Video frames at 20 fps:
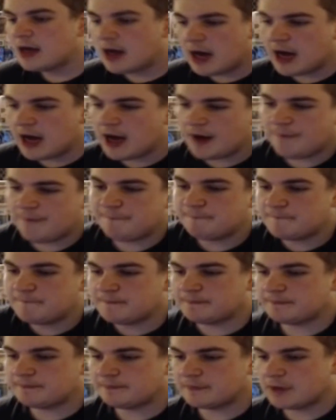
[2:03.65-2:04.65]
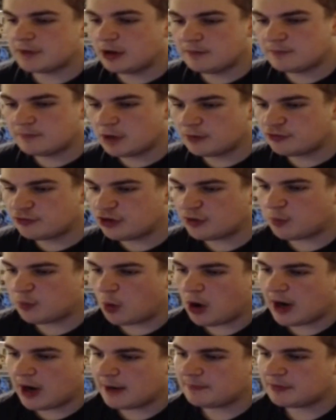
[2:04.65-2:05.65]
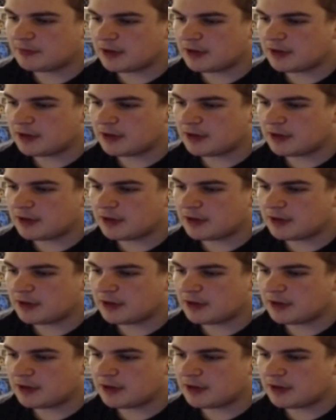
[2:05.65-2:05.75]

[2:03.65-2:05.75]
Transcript: Um. Oh nope, she's white.